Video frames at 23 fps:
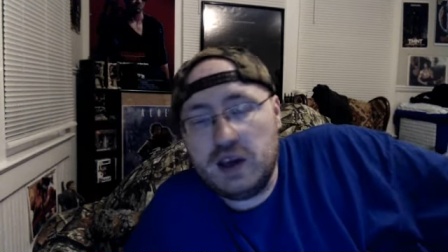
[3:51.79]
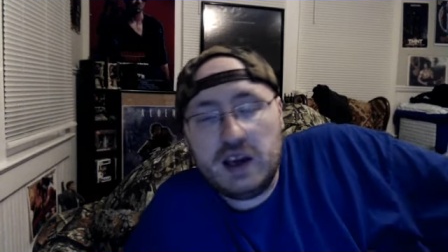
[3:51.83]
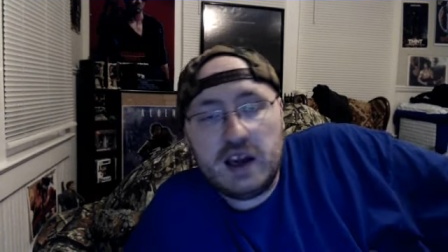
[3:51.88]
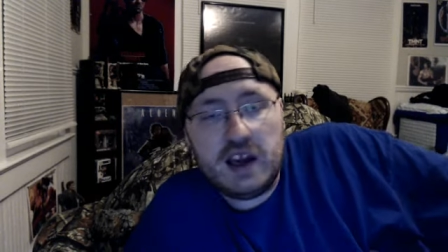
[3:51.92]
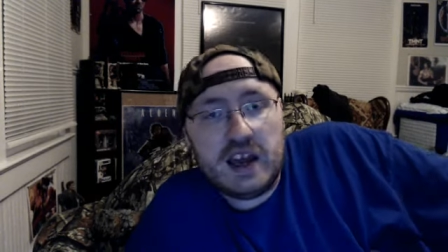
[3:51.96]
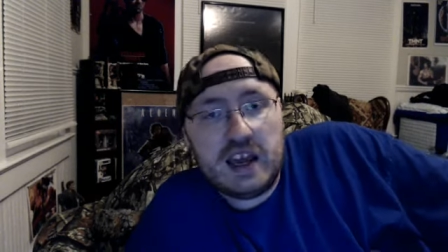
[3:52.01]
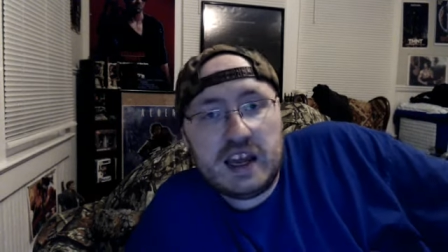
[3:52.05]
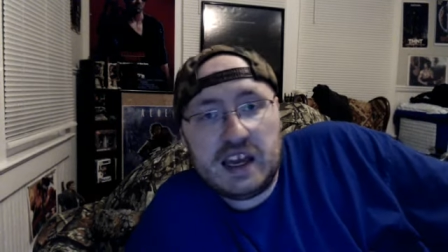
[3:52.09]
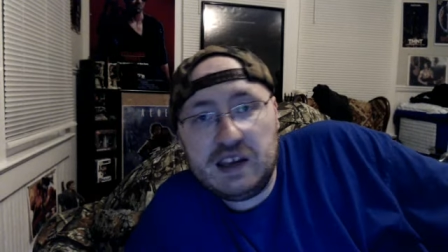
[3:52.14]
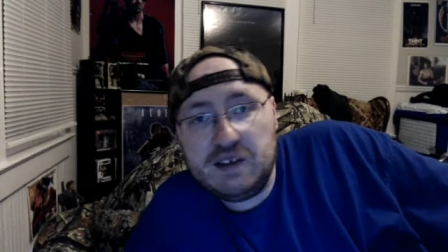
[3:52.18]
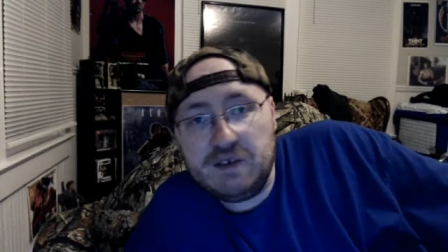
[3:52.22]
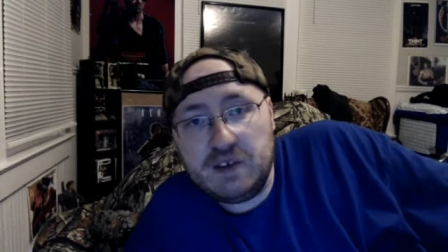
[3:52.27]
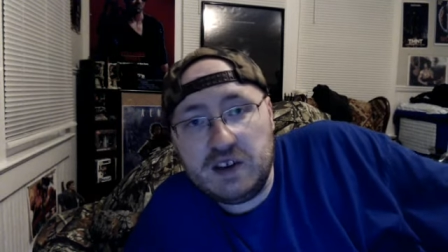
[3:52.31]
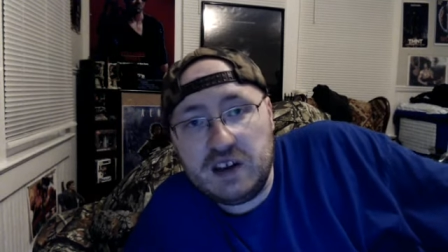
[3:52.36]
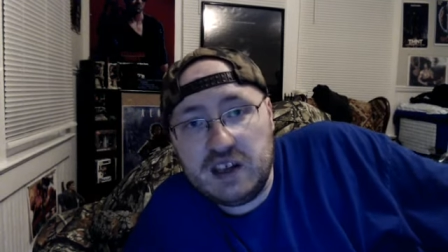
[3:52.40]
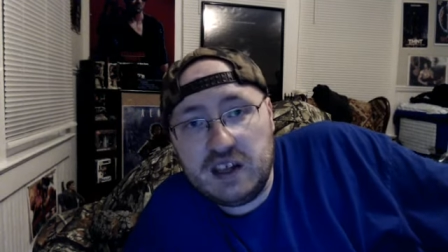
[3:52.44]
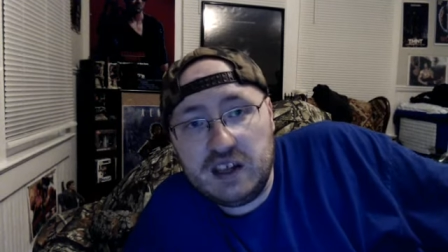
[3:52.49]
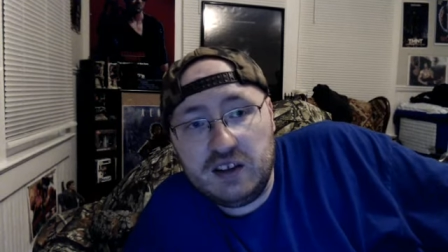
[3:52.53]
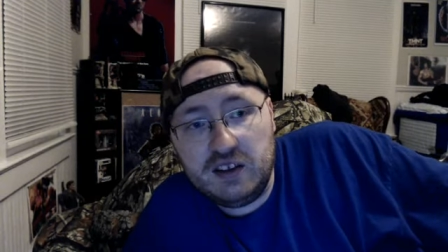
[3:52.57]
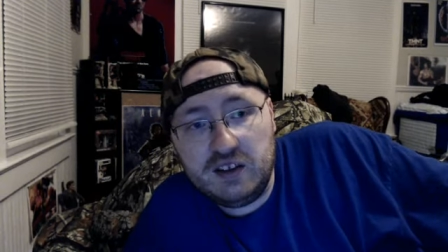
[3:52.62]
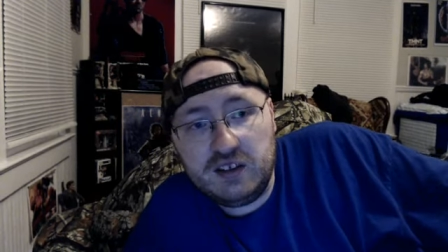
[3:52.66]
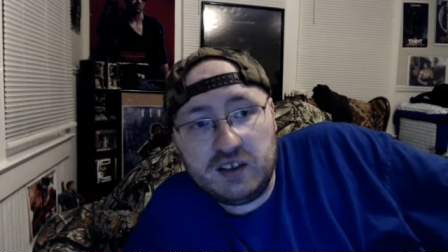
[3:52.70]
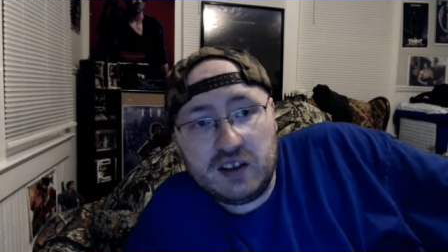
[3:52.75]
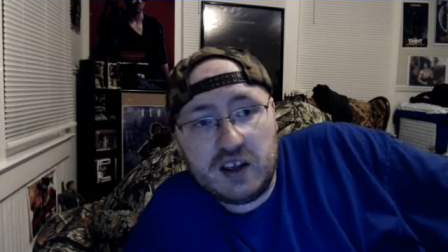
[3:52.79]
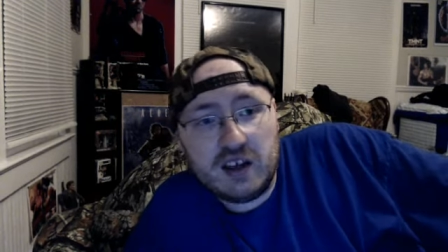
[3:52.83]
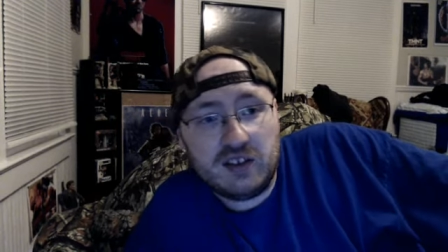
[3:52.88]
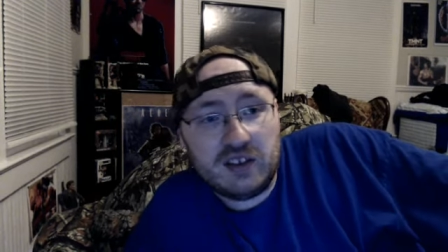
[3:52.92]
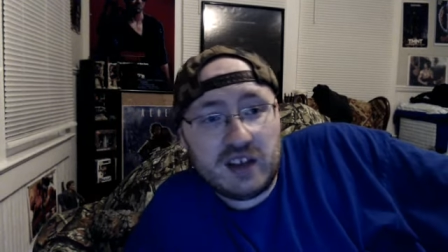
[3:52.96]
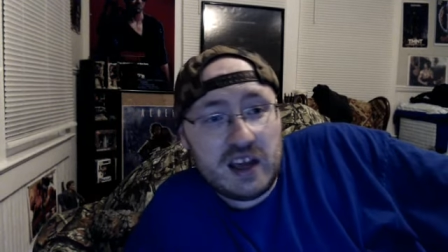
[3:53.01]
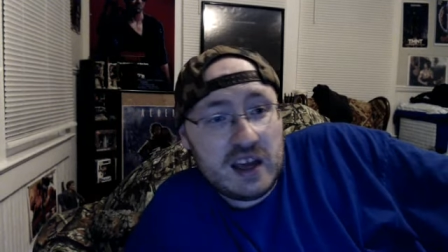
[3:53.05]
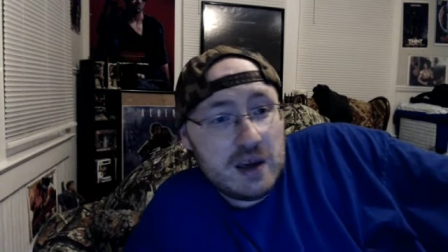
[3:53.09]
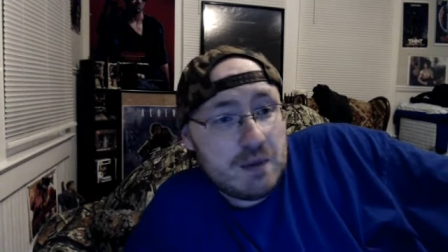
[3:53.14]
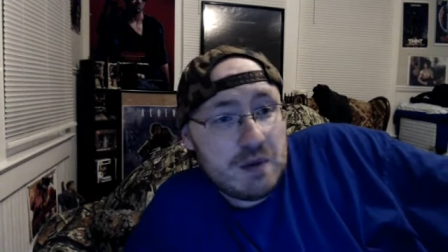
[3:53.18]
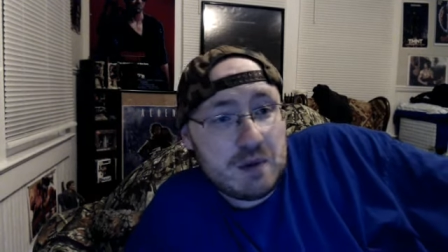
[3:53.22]
And even he says,
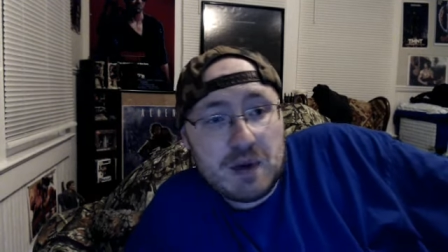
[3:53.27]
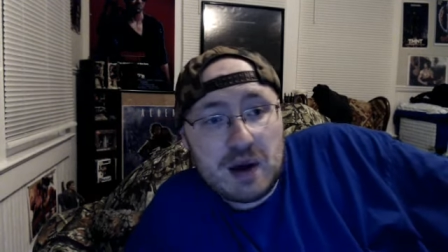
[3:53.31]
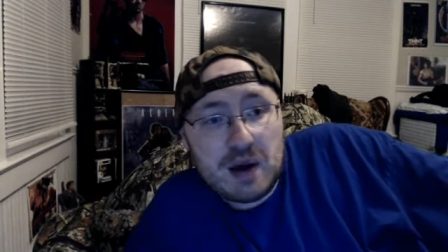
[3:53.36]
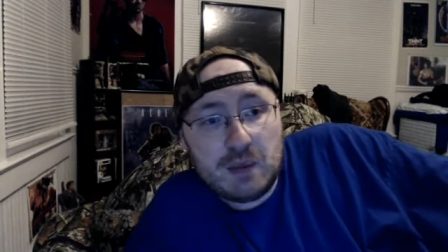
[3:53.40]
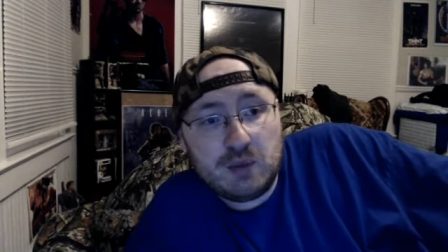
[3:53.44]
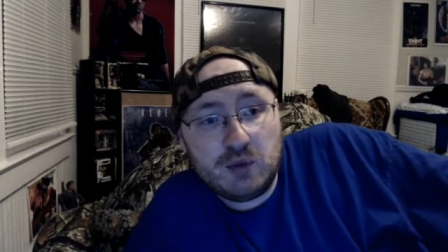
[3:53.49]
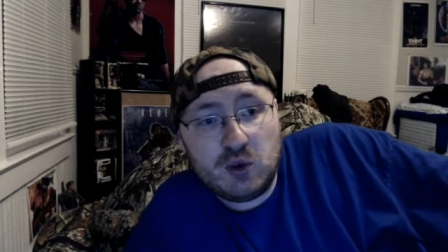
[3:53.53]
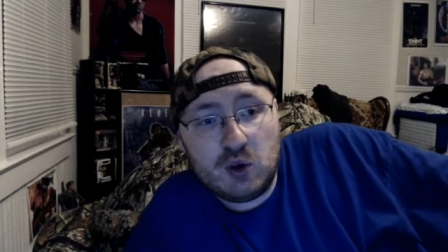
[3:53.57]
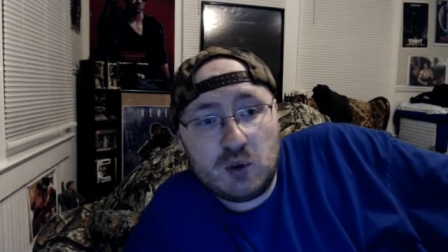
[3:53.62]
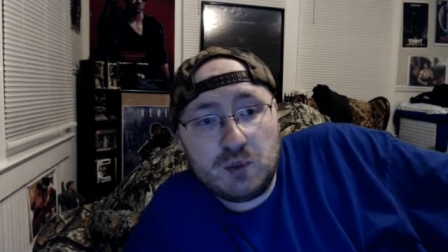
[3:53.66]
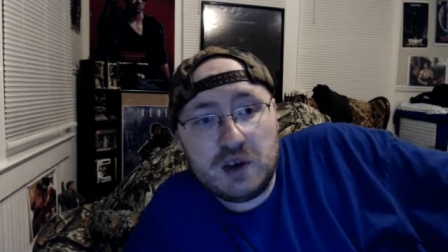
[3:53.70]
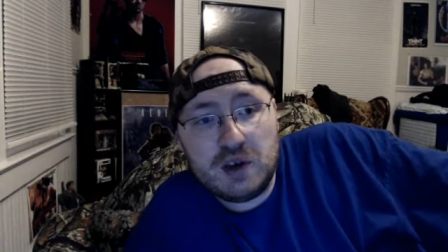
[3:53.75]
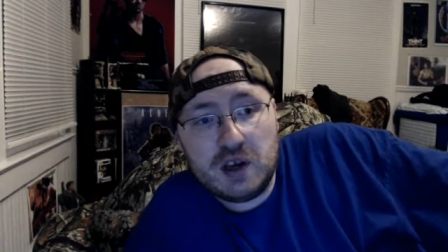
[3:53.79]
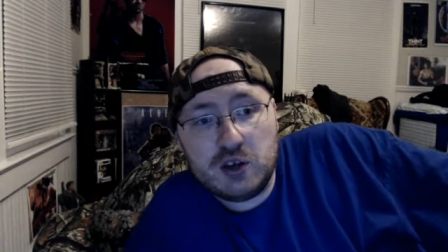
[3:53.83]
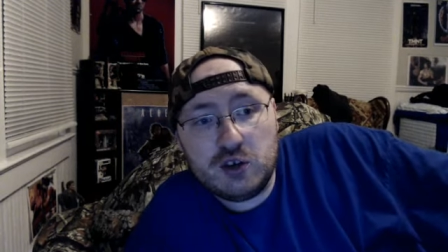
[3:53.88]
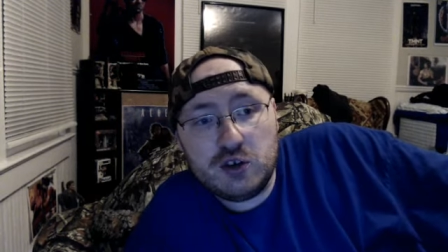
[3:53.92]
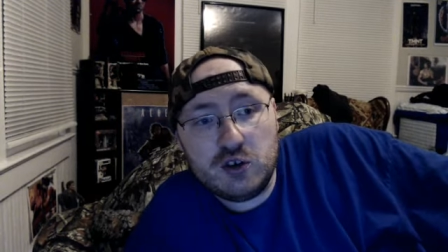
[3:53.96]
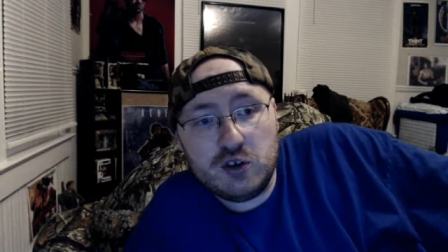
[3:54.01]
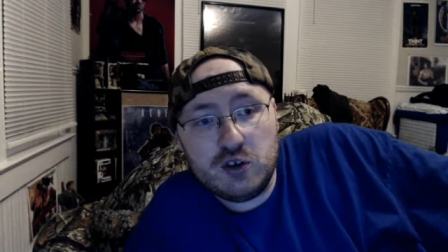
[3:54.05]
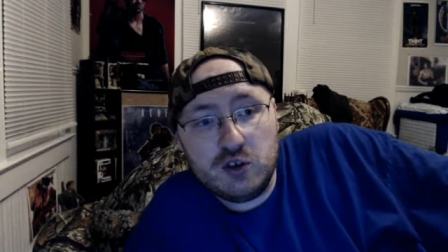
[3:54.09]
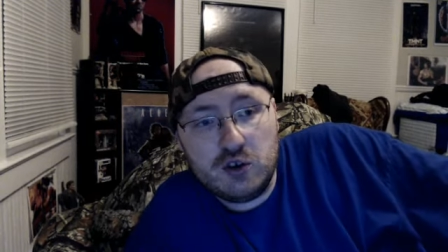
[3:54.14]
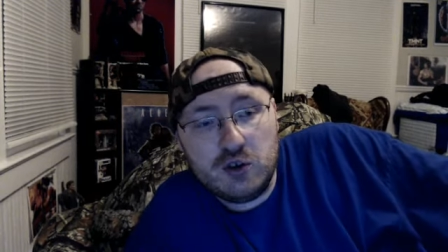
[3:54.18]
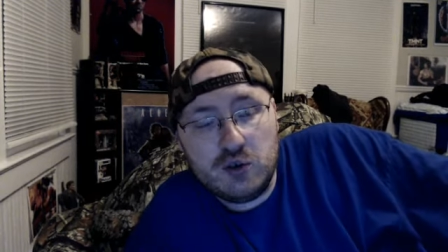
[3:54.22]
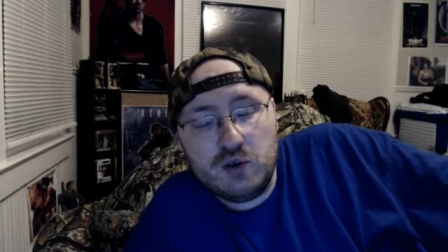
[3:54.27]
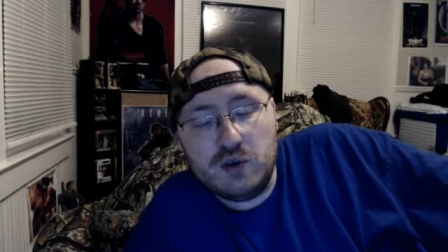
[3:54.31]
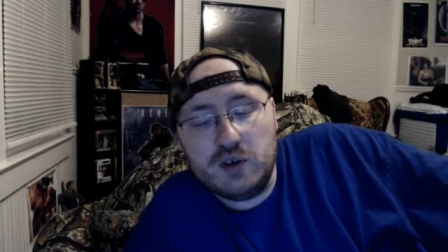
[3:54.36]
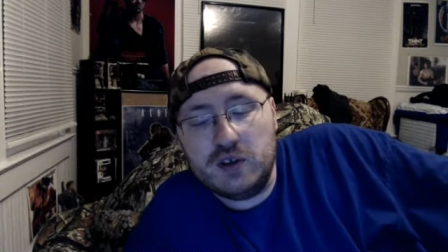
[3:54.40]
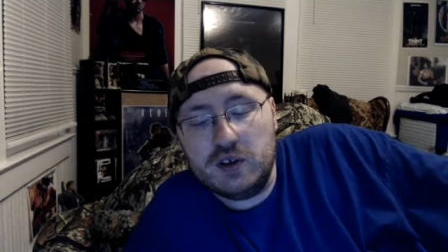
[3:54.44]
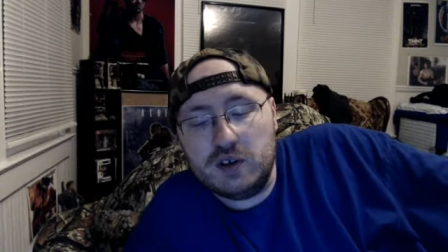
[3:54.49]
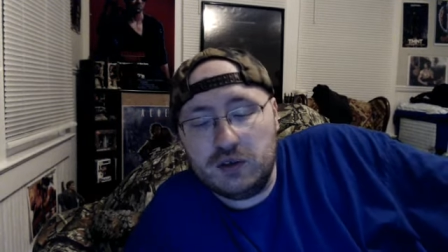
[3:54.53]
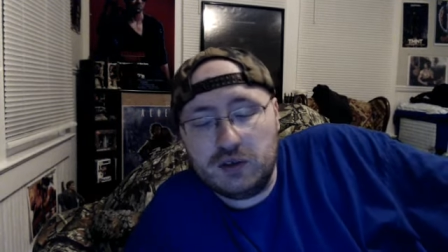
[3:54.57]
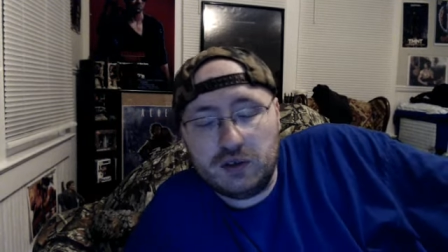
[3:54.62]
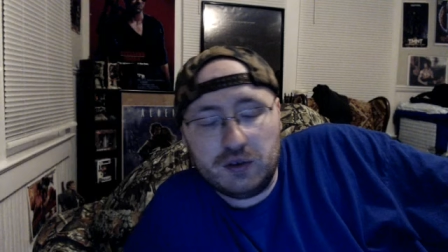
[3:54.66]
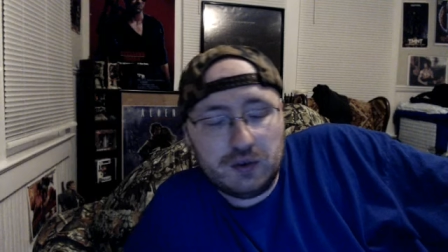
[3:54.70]
"Hey, my mom told me I shouldn't do
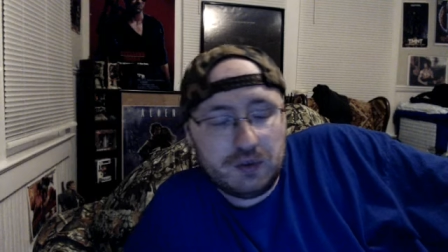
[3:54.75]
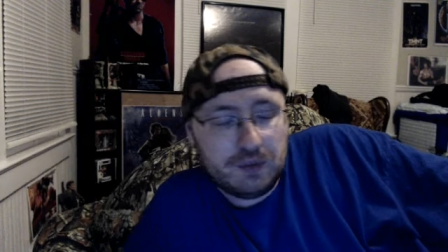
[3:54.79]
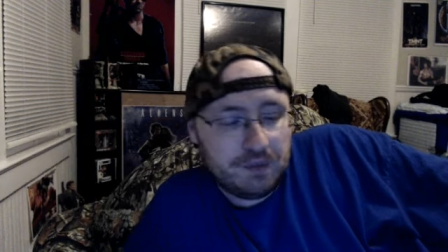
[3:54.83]
this."